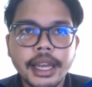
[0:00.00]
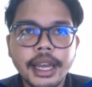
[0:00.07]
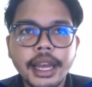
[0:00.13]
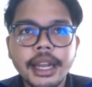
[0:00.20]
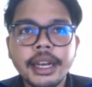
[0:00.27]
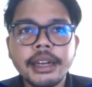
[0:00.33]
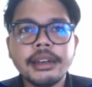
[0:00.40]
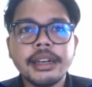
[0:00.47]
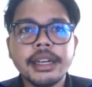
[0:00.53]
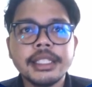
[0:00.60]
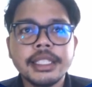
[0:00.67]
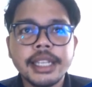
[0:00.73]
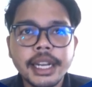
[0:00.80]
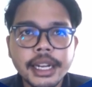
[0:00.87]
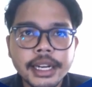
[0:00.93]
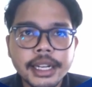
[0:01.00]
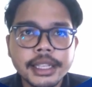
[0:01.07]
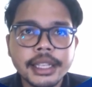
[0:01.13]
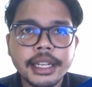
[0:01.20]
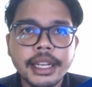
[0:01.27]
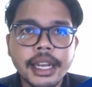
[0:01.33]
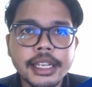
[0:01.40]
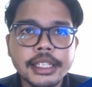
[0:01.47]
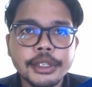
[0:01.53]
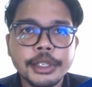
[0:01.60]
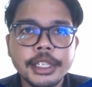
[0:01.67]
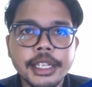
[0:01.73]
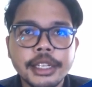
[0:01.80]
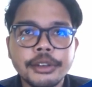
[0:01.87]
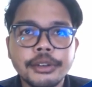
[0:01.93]
and regenerating
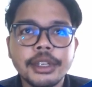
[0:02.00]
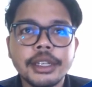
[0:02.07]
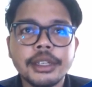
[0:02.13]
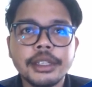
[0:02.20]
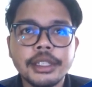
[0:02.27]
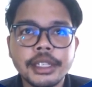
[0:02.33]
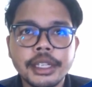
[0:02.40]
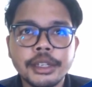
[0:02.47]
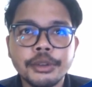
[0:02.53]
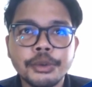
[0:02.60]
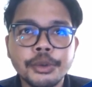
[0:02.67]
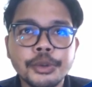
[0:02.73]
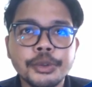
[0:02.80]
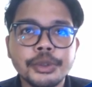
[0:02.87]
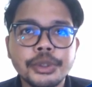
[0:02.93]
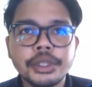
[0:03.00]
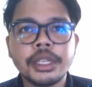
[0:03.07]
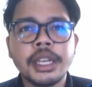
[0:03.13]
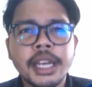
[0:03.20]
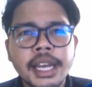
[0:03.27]
association rules,